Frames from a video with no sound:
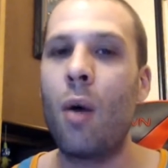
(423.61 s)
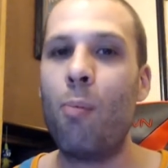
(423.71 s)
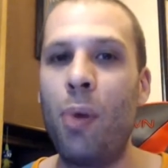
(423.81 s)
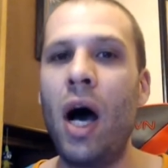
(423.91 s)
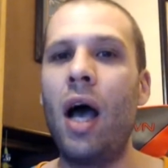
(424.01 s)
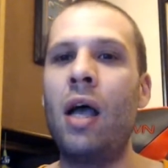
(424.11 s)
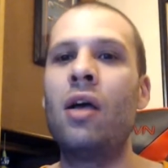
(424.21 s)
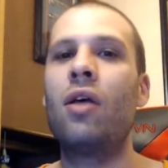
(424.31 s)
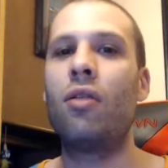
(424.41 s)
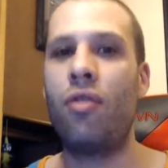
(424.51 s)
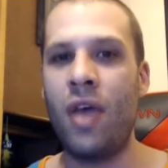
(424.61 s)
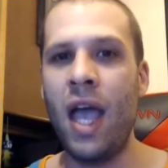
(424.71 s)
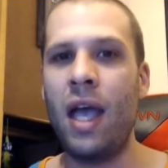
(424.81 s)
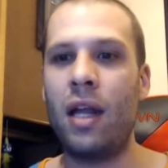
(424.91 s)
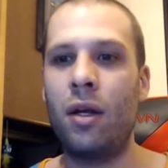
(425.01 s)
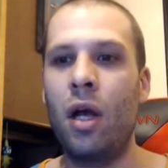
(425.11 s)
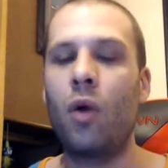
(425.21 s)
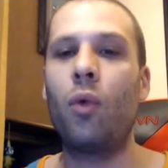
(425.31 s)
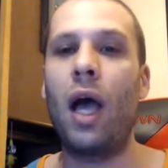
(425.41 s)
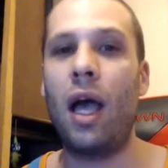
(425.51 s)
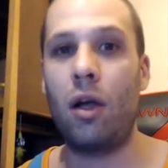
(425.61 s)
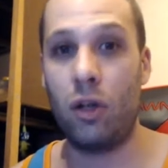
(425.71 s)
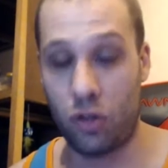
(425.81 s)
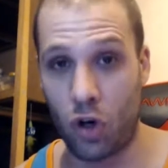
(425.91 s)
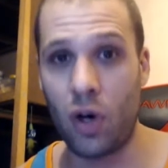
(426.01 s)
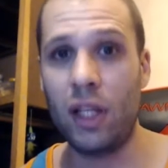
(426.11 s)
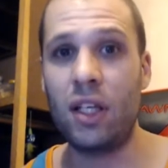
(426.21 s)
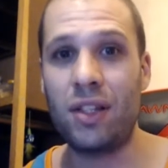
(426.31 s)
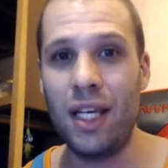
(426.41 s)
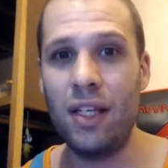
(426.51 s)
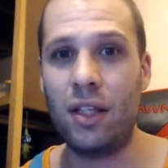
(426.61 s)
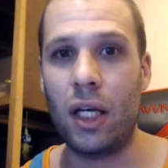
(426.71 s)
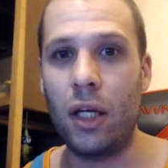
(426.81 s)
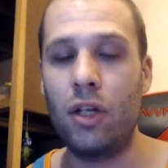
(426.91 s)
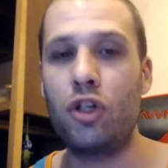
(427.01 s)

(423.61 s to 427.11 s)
But then during the season,